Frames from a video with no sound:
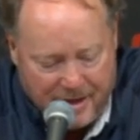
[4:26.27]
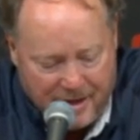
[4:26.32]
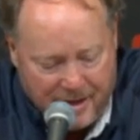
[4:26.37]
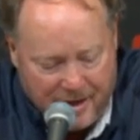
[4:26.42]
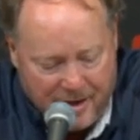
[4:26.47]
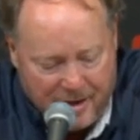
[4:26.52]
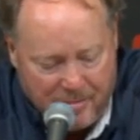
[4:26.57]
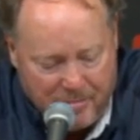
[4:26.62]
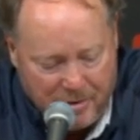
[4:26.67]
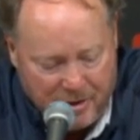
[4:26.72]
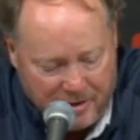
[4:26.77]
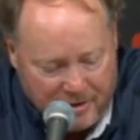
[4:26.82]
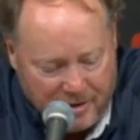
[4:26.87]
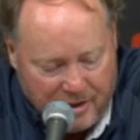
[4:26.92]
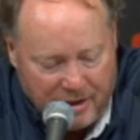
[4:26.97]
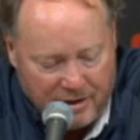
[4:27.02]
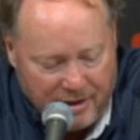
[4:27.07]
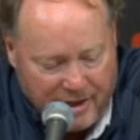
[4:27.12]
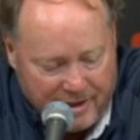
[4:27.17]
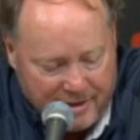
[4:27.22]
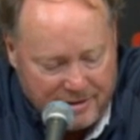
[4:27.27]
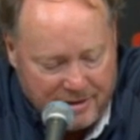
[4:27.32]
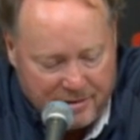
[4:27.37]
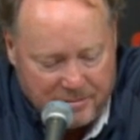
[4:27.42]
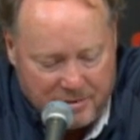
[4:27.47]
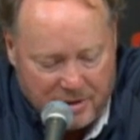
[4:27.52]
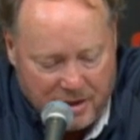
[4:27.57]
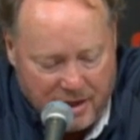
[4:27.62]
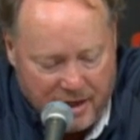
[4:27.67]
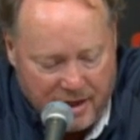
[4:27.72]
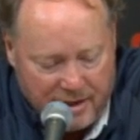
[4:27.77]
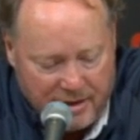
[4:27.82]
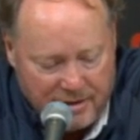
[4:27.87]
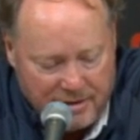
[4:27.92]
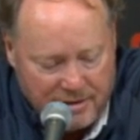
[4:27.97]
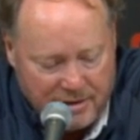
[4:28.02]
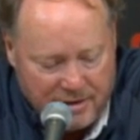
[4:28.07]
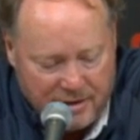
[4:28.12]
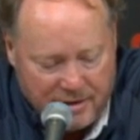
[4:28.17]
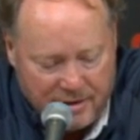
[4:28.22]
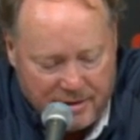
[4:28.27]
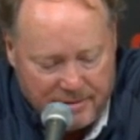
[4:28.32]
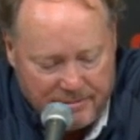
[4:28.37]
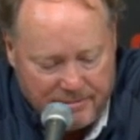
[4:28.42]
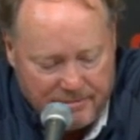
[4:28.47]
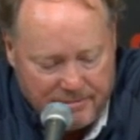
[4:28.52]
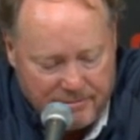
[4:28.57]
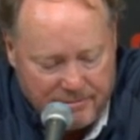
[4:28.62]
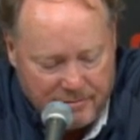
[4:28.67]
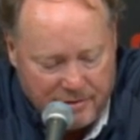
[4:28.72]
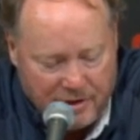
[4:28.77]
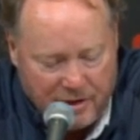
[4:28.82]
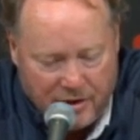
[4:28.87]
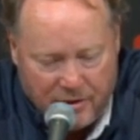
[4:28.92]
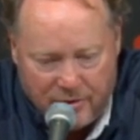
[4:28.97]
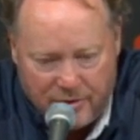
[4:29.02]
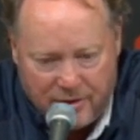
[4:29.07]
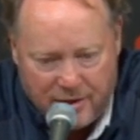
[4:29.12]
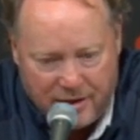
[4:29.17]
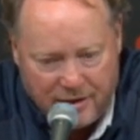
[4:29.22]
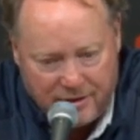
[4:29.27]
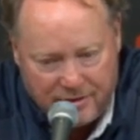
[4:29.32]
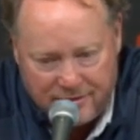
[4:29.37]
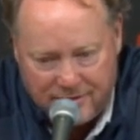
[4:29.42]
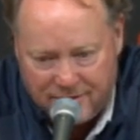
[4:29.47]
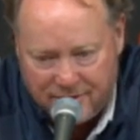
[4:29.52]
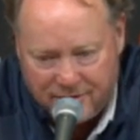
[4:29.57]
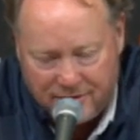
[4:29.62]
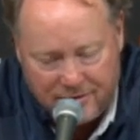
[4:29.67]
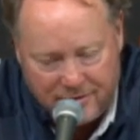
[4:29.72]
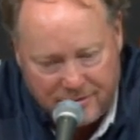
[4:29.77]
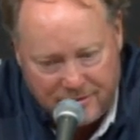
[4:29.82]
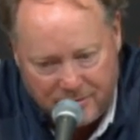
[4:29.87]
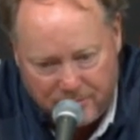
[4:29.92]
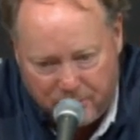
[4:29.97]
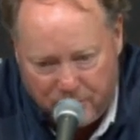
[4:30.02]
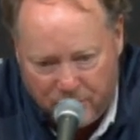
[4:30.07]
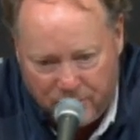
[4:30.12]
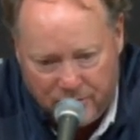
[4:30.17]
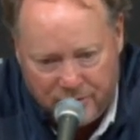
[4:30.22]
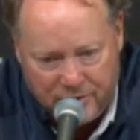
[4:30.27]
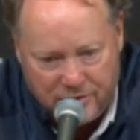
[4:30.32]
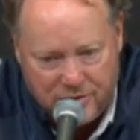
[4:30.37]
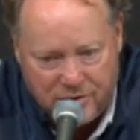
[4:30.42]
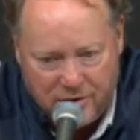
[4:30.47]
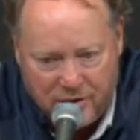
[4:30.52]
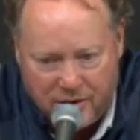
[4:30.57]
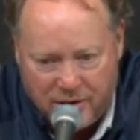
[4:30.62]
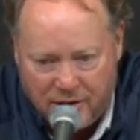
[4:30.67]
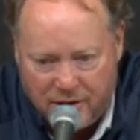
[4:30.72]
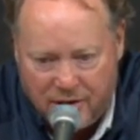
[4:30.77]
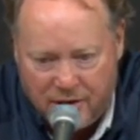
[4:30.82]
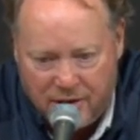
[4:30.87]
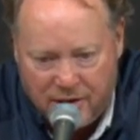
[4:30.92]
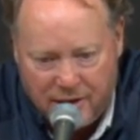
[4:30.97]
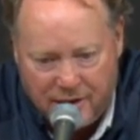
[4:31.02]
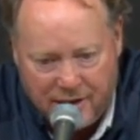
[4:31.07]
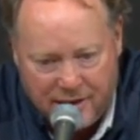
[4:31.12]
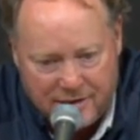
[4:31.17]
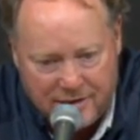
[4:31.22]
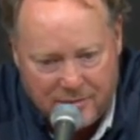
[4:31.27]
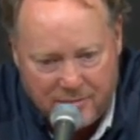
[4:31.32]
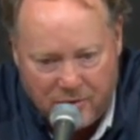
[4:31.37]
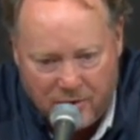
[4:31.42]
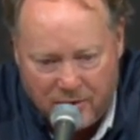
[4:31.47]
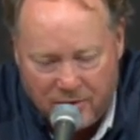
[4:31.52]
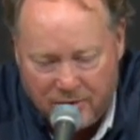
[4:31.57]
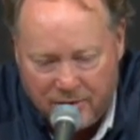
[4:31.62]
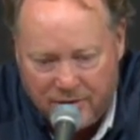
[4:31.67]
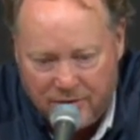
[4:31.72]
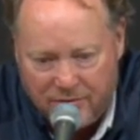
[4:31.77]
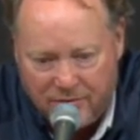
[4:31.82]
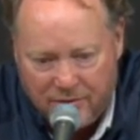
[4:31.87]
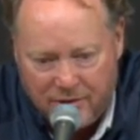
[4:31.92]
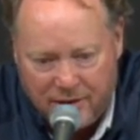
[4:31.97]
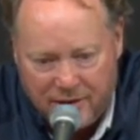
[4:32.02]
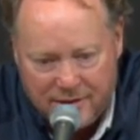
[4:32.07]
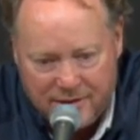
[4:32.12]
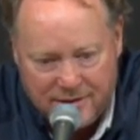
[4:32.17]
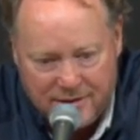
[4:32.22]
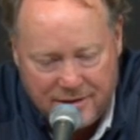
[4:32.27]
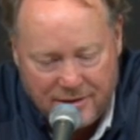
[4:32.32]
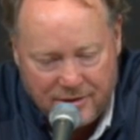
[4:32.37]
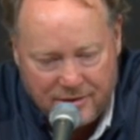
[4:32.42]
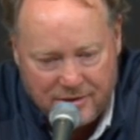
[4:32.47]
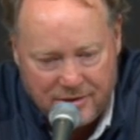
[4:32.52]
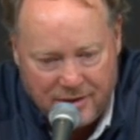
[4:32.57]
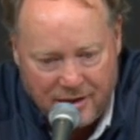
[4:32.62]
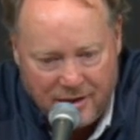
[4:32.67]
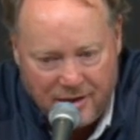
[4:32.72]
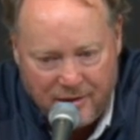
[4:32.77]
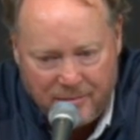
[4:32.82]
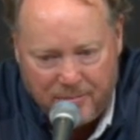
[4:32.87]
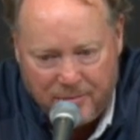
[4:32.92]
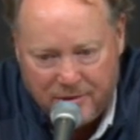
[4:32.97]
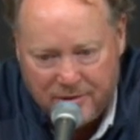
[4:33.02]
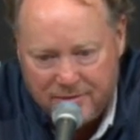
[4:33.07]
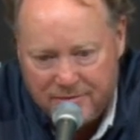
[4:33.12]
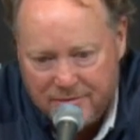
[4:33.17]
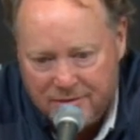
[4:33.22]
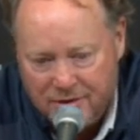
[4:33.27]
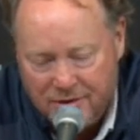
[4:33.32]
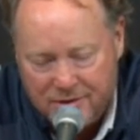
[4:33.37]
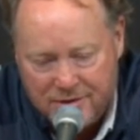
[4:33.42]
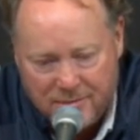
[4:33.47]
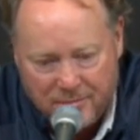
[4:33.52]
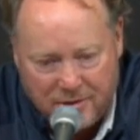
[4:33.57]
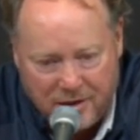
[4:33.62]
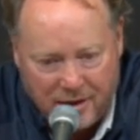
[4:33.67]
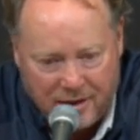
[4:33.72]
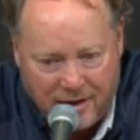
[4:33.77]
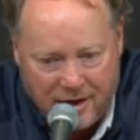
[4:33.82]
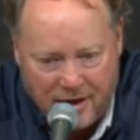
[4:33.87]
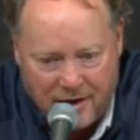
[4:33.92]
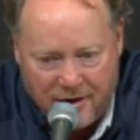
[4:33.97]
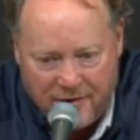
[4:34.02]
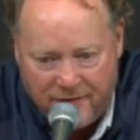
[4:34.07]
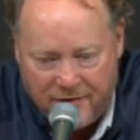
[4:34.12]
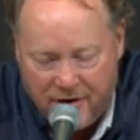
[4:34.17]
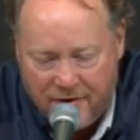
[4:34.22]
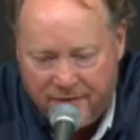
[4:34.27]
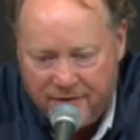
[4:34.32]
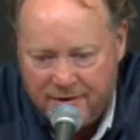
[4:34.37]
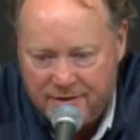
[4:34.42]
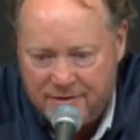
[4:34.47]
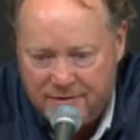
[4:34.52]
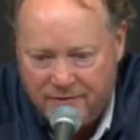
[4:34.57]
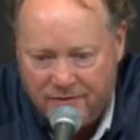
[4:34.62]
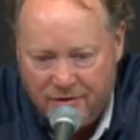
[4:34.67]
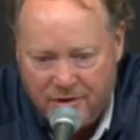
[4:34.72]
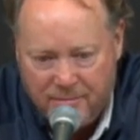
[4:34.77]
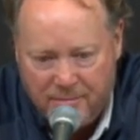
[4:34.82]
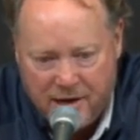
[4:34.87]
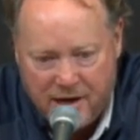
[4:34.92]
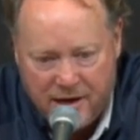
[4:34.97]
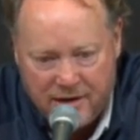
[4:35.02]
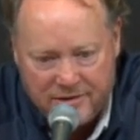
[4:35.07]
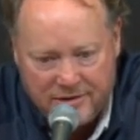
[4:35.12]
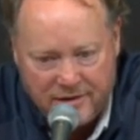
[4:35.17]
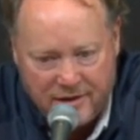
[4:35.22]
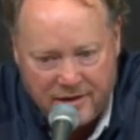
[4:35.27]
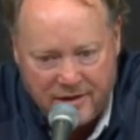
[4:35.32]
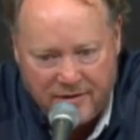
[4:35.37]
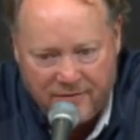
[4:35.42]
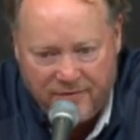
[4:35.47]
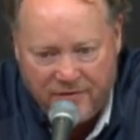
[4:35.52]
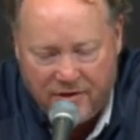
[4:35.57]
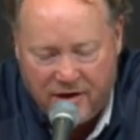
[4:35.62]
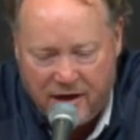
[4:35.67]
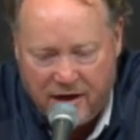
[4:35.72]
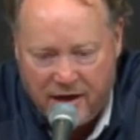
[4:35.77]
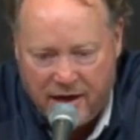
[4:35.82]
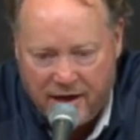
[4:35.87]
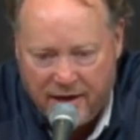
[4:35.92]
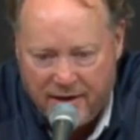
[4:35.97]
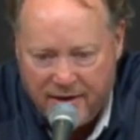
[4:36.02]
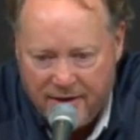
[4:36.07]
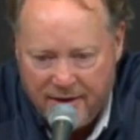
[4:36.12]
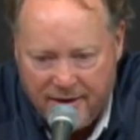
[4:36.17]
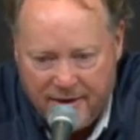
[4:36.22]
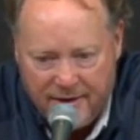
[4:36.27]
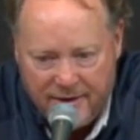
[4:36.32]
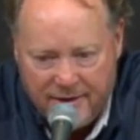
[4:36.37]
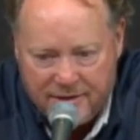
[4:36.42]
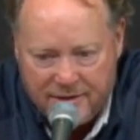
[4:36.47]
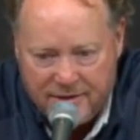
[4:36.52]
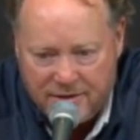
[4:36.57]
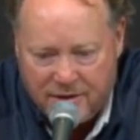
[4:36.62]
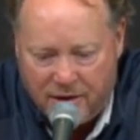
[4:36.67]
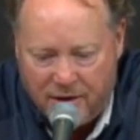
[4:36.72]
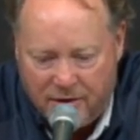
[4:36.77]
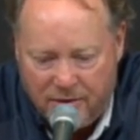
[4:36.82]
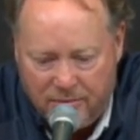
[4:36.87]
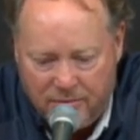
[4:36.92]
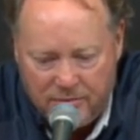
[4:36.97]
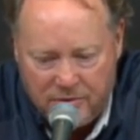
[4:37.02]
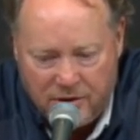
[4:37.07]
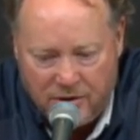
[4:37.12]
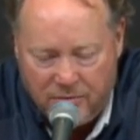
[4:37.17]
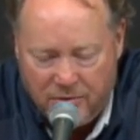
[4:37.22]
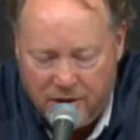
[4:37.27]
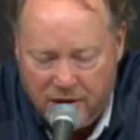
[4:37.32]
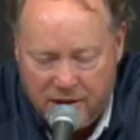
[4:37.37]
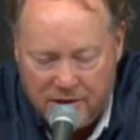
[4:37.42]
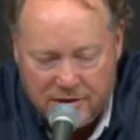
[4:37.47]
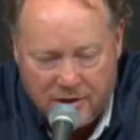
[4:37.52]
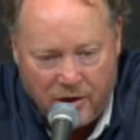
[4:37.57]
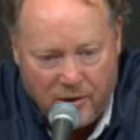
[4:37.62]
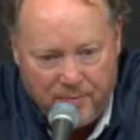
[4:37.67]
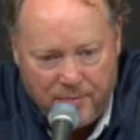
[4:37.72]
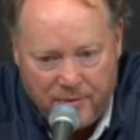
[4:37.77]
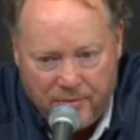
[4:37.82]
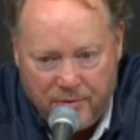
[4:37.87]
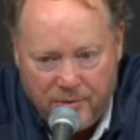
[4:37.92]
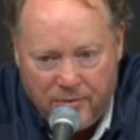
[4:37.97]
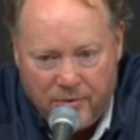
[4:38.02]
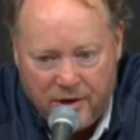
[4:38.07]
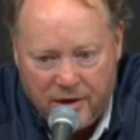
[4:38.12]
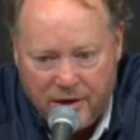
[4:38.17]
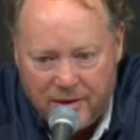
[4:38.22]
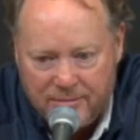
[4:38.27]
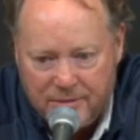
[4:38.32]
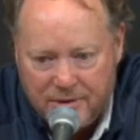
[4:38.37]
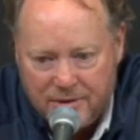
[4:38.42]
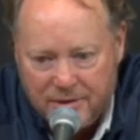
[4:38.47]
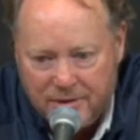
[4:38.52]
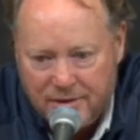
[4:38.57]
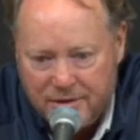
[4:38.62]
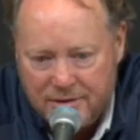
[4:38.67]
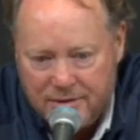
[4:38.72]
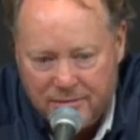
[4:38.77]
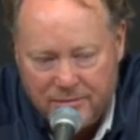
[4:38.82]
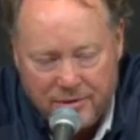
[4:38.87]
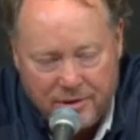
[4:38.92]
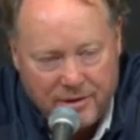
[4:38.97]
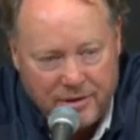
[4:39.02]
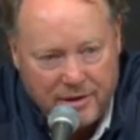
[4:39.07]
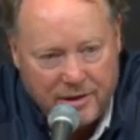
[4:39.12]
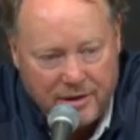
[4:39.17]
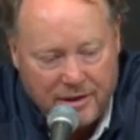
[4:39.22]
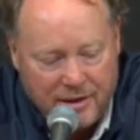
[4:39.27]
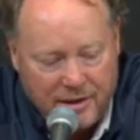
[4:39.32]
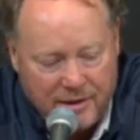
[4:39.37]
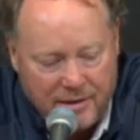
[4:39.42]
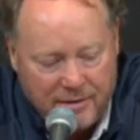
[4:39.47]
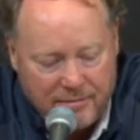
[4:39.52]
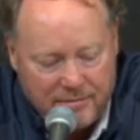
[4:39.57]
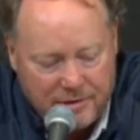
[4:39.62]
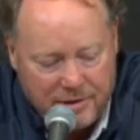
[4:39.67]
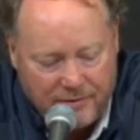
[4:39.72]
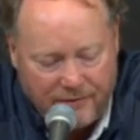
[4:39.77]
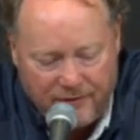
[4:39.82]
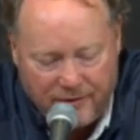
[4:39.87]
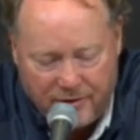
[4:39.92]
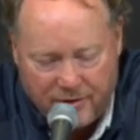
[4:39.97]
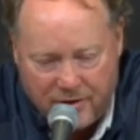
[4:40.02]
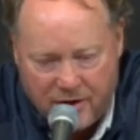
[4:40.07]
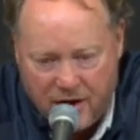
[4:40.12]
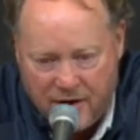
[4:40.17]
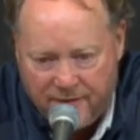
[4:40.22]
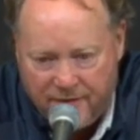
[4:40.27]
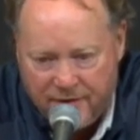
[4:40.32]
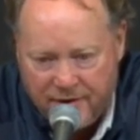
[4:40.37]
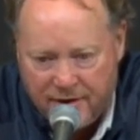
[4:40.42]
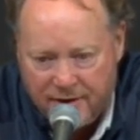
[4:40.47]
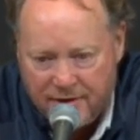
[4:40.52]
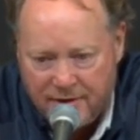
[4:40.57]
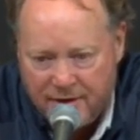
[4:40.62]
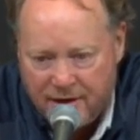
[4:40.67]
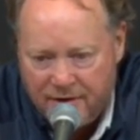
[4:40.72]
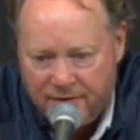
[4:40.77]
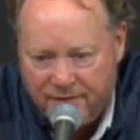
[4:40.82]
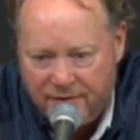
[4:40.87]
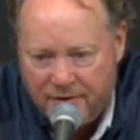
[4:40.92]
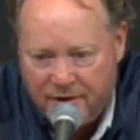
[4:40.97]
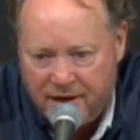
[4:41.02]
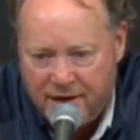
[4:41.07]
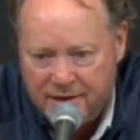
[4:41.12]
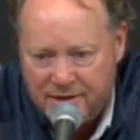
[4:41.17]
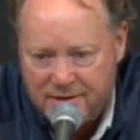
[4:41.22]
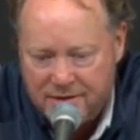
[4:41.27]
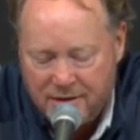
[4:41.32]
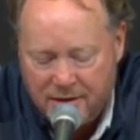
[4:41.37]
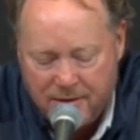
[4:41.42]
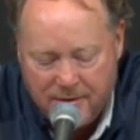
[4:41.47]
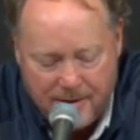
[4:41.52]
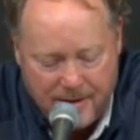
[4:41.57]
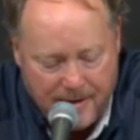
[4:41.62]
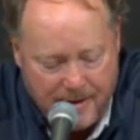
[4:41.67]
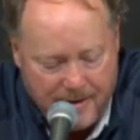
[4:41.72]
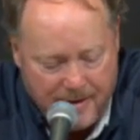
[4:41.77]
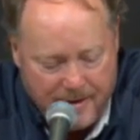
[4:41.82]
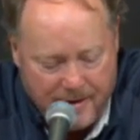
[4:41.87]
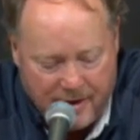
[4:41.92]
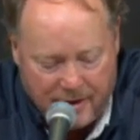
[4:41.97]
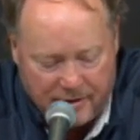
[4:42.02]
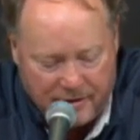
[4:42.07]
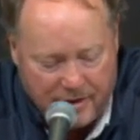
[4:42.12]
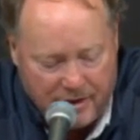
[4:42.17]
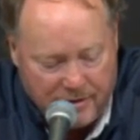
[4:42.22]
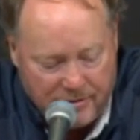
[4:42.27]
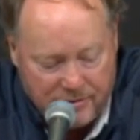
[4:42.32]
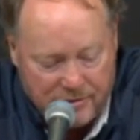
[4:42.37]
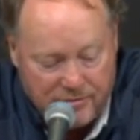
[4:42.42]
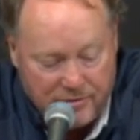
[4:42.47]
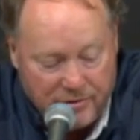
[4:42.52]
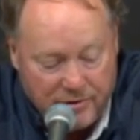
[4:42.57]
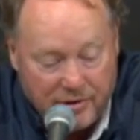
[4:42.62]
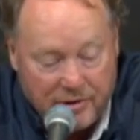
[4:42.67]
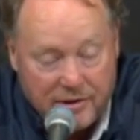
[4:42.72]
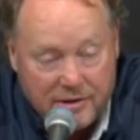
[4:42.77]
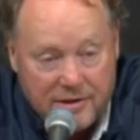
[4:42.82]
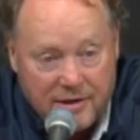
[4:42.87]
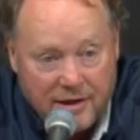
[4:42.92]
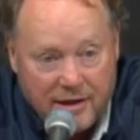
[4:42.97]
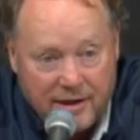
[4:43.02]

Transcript: Um, but you know, I liked him tonight. Um, you know, and I, the, the pulling the trigger, he got some early threes, you know, deep, and you know some kick out off offensive rebounds, letting it fly. So you know, when he's open, we want him to to really um, to feel confident and let it fly. So I thought he was really good